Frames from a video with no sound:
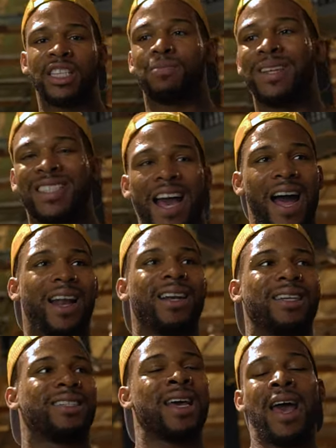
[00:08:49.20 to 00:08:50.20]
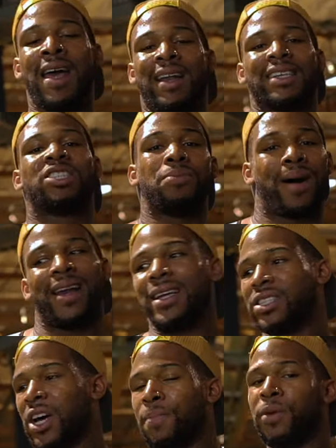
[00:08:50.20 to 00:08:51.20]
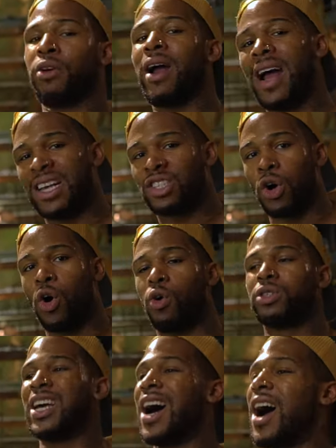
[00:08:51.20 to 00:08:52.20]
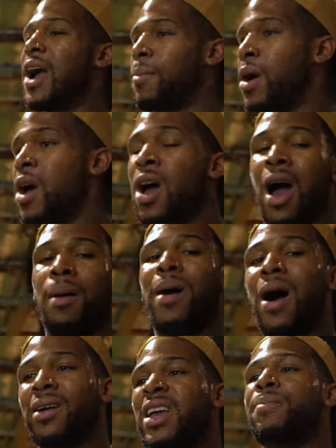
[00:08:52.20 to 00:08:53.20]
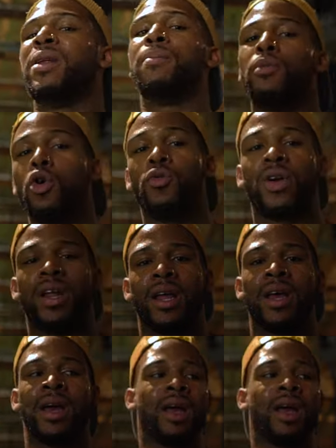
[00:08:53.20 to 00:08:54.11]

these mentalities that somebody is up your ass the whole time about keeping it moving,